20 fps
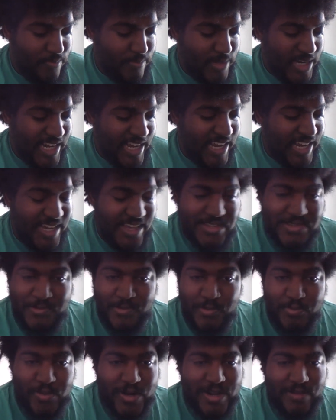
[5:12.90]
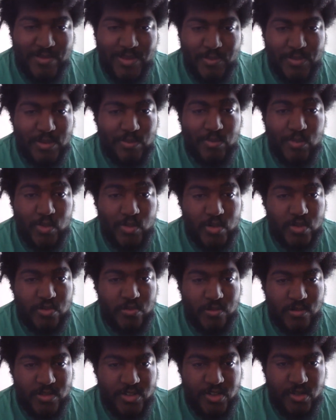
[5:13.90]
my eyes will probably be more
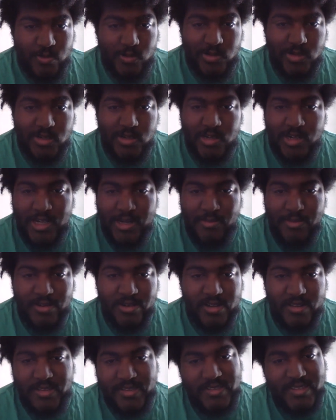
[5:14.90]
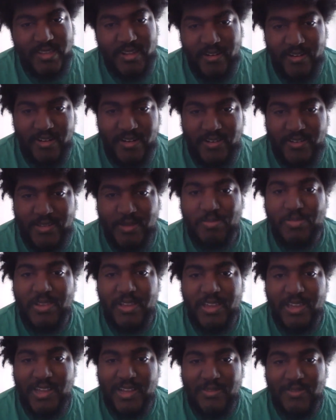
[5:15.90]
towards Georgia Auburn, considering there's a
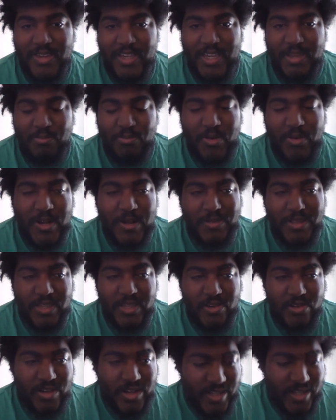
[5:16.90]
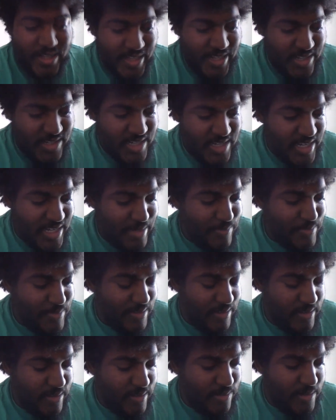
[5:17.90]
playoff game probably on at that time.
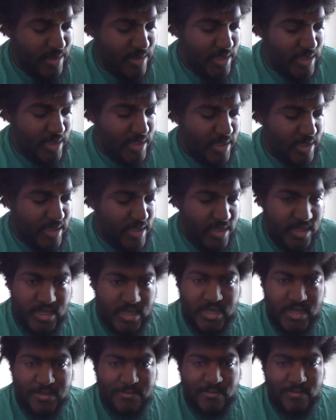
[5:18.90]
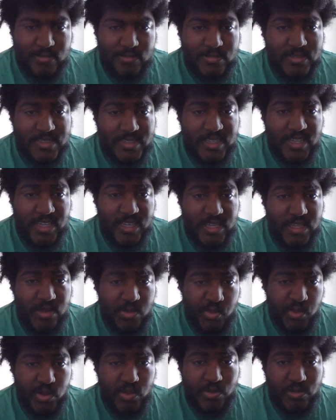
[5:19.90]
So um, we'll see.
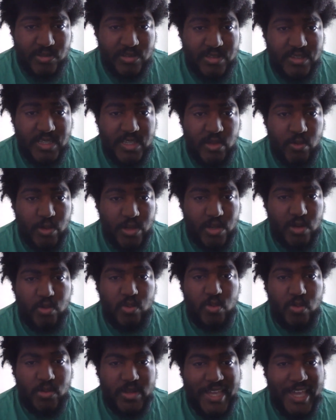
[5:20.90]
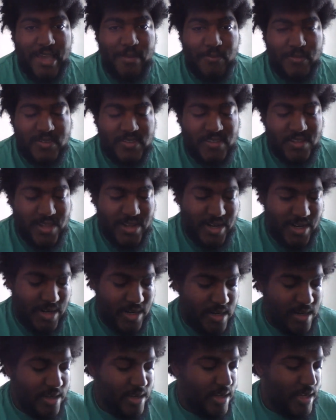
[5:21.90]
We will see what in the world happens there.
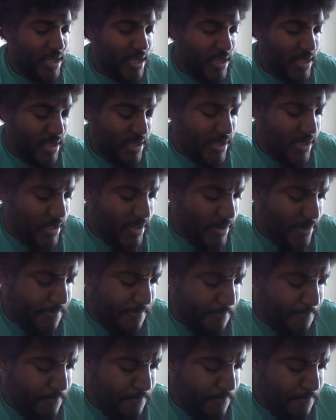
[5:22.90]
Um,